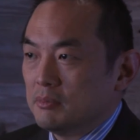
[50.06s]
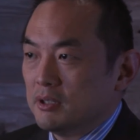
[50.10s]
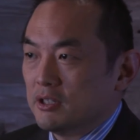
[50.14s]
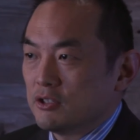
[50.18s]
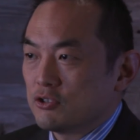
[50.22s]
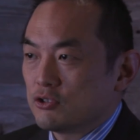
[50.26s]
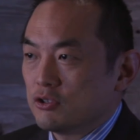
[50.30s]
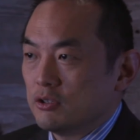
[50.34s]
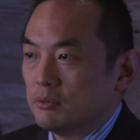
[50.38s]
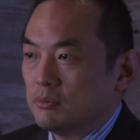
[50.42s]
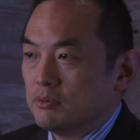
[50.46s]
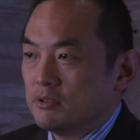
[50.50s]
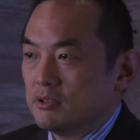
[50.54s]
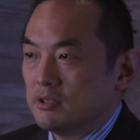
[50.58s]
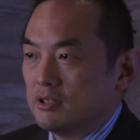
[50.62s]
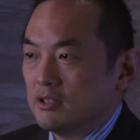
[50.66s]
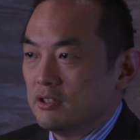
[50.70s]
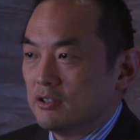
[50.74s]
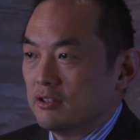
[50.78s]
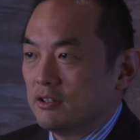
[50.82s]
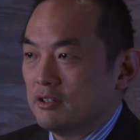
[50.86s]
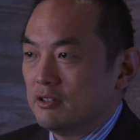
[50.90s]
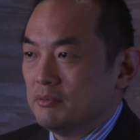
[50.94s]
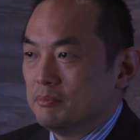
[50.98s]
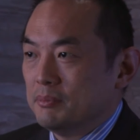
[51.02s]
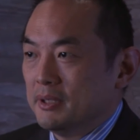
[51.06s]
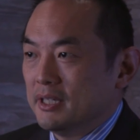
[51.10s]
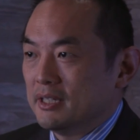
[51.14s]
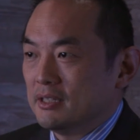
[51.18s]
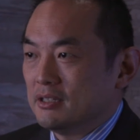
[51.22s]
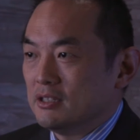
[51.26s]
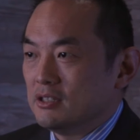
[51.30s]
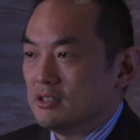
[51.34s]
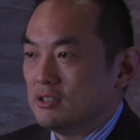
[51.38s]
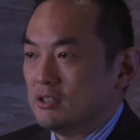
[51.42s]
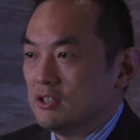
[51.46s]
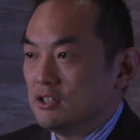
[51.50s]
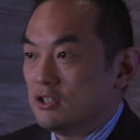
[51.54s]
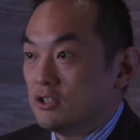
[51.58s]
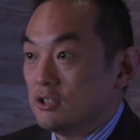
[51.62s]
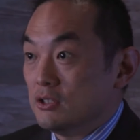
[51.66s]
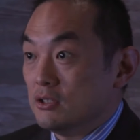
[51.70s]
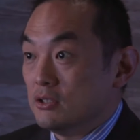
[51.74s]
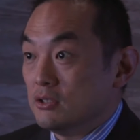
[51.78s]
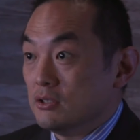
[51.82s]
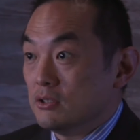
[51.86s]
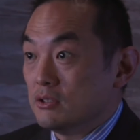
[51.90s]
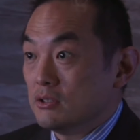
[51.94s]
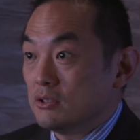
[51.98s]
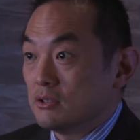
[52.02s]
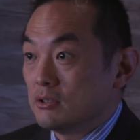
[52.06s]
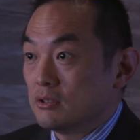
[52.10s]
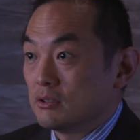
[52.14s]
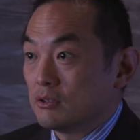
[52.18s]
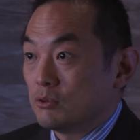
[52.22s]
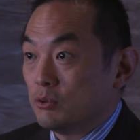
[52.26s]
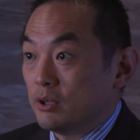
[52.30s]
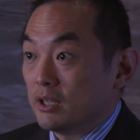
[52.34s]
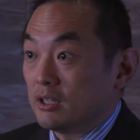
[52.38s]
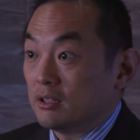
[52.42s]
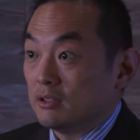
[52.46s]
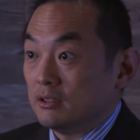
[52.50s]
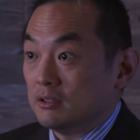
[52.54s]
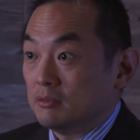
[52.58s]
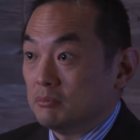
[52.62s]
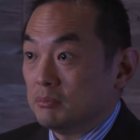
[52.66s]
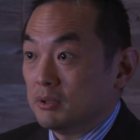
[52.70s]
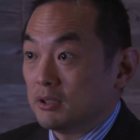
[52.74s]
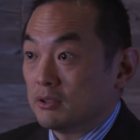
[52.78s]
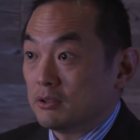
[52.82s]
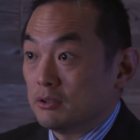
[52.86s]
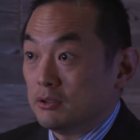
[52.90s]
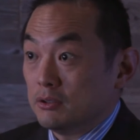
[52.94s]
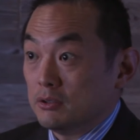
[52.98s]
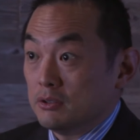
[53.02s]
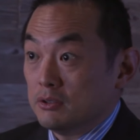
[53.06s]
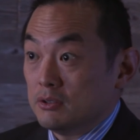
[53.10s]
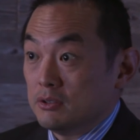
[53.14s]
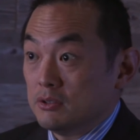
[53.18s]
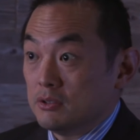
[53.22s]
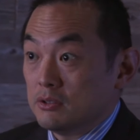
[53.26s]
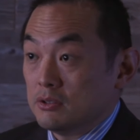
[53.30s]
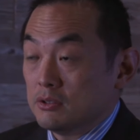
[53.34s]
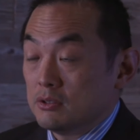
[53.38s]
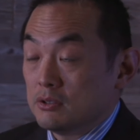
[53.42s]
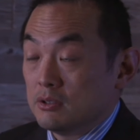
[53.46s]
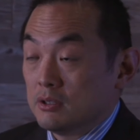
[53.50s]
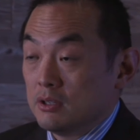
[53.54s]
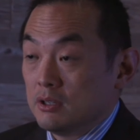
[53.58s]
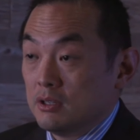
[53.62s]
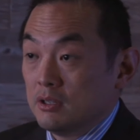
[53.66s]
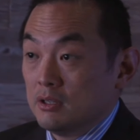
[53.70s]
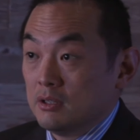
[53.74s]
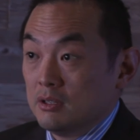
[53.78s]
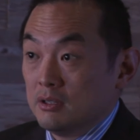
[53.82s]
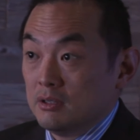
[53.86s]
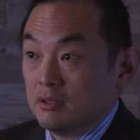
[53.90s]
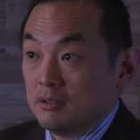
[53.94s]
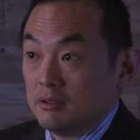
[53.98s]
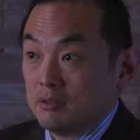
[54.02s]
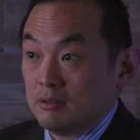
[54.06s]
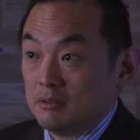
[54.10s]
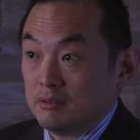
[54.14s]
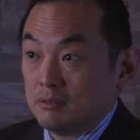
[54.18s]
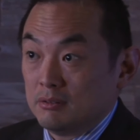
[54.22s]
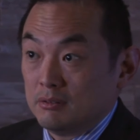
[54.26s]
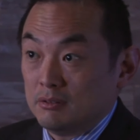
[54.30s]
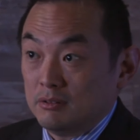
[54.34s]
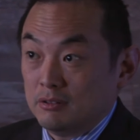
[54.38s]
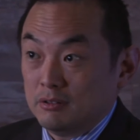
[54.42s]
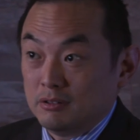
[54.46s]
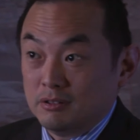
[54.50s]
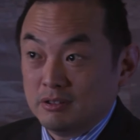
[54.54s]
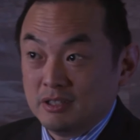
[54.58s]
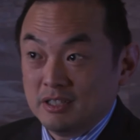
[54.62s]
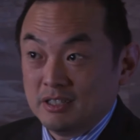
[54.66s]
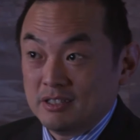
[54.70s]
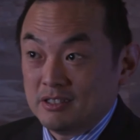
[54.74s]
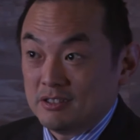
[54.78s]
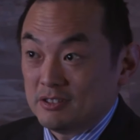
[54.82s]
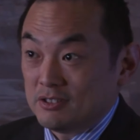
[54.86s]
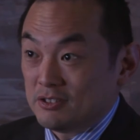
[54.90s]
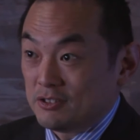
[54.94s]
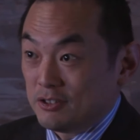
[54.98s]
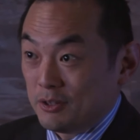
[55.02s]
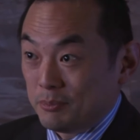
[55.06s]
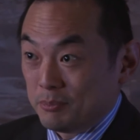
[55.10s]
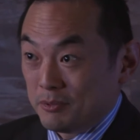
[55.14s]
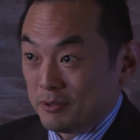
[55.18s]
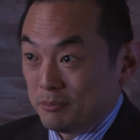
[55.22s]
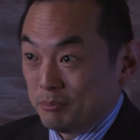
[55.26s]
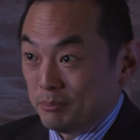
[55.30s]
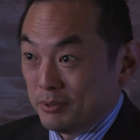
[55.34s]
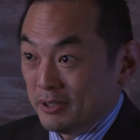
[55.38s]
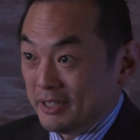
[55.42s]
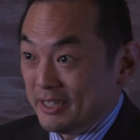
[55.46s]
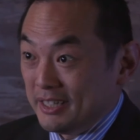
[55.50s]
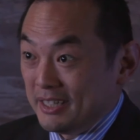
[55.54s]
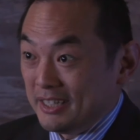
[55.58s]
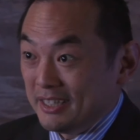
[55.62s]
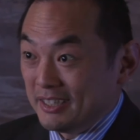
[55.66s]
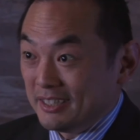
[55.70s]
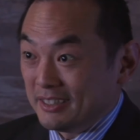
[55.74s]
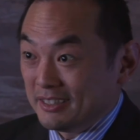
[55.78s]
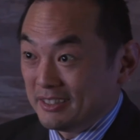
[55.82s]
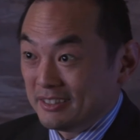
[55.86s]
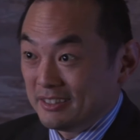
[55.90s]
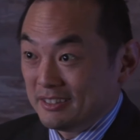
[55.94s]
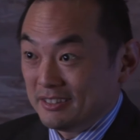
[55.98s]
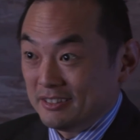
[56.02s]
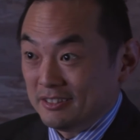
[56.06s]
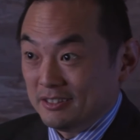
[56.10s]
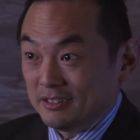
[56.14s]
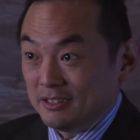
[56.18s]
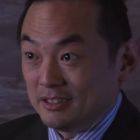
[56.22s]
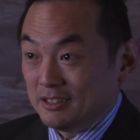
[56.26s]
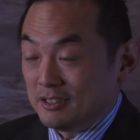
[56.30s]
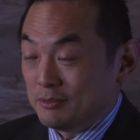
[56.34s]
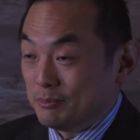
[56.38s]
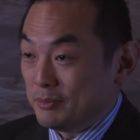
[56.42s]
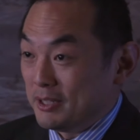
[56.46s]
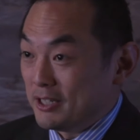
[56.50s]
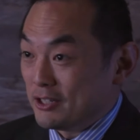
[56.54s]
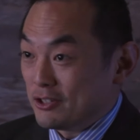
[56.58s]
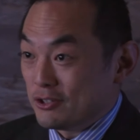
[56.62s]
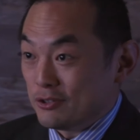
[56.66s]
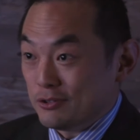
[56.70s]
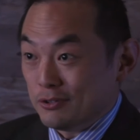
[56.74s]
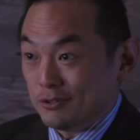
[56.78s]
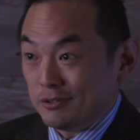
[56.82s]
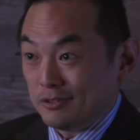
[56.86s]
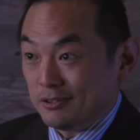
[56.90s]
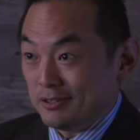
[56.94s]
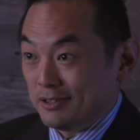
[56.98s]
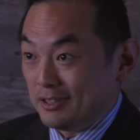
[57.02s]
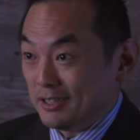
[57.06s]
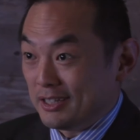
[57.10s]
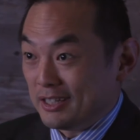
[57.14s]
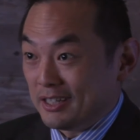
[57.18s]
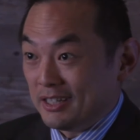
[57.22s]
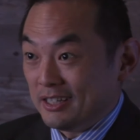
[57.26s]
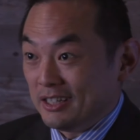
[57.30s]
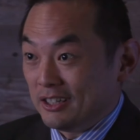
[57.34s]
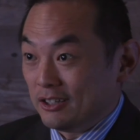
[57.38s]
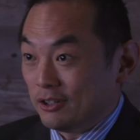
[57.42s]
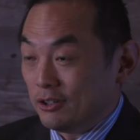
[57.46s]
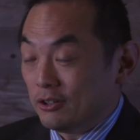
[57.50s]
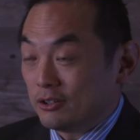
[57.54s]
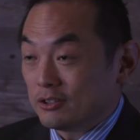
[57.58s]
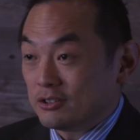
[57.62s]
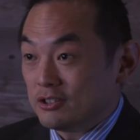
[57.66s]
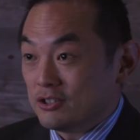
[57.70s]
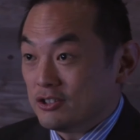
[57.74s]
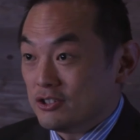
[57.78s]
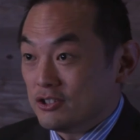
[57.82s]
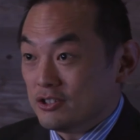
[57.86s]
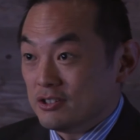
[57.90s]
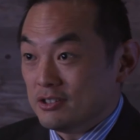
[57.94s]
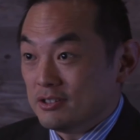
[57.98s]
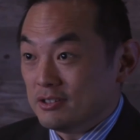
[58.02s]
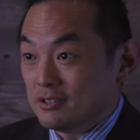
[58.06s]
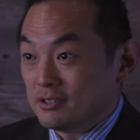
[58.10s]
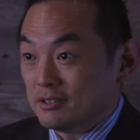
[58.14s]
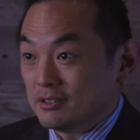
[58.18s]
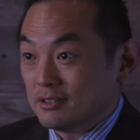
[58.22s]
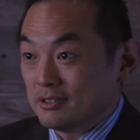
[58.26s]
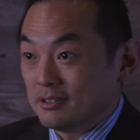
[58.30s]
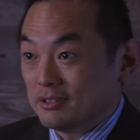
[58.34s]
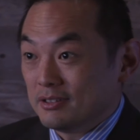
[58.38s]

about trauma is that you've got to make decisions quickly because you need to stop the bleeding, you need to make sure that they're getting oxygen,